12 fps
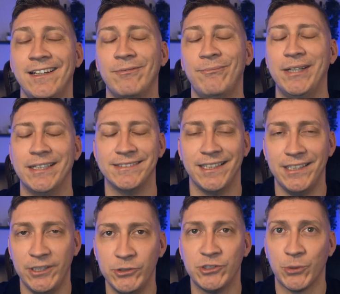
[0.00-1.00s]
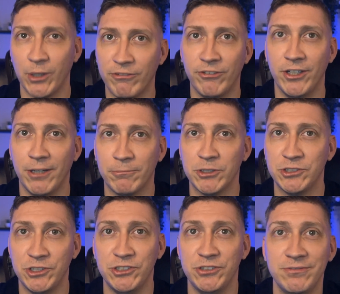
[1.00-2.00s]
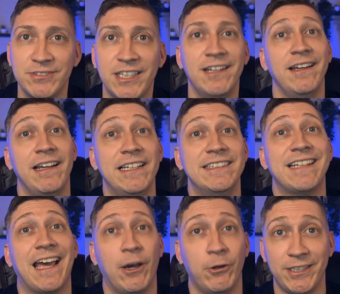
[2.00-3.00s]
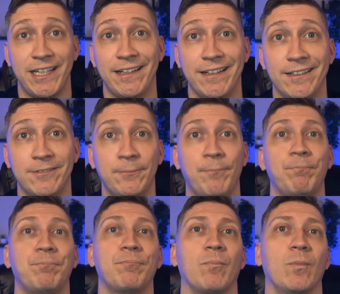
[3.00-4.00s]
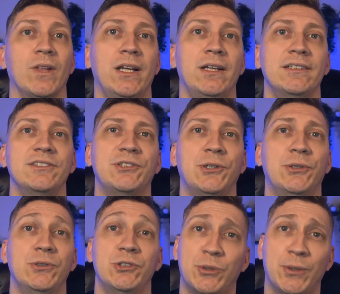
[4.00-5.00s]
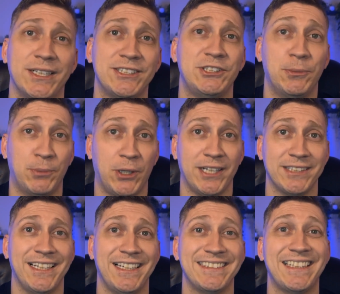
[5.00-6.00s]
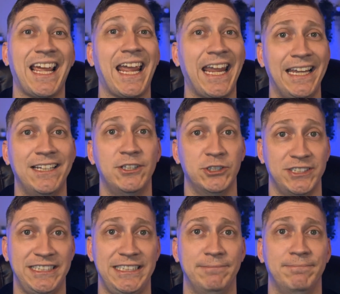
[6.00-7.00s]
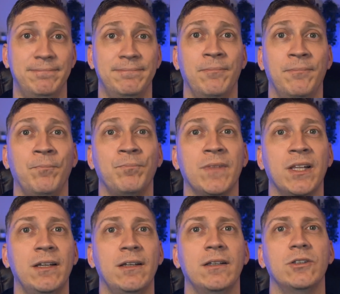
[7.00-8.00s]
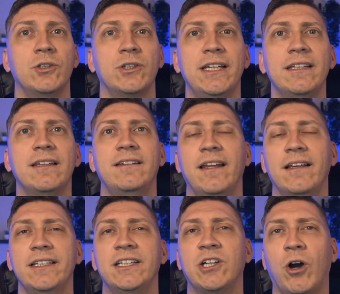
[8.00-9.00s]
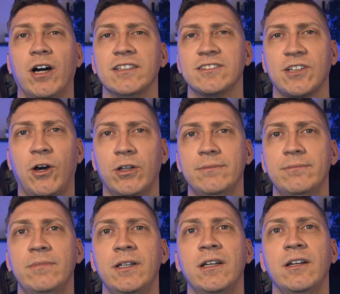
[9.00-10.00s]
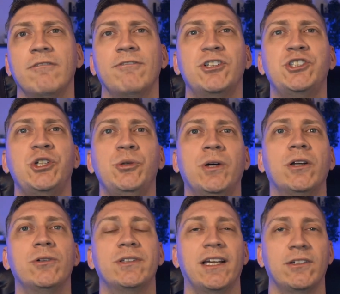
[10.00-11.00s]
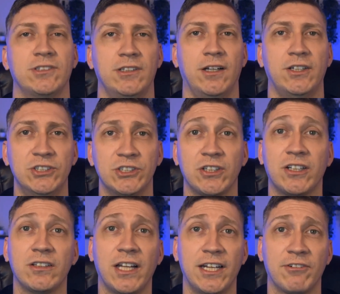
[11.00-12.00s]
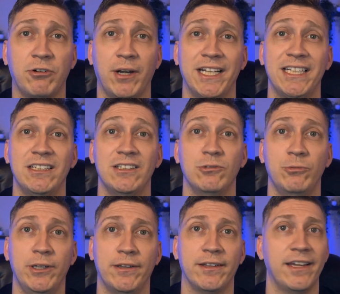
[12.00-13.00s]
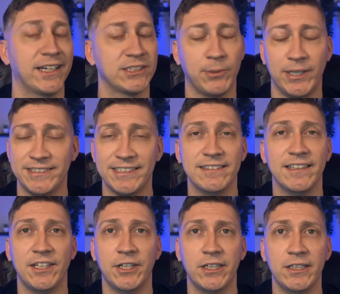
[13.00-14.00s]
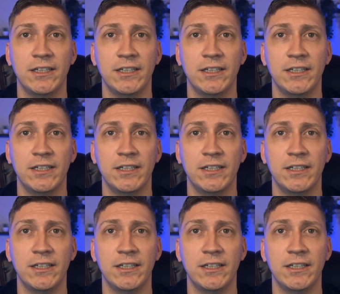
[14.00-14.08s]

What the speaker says: because they use square foot numbers too, is outdated. So trust your process and your team. Looking at the daily costs column, for $200,000 on the line of credit with XYZ lender,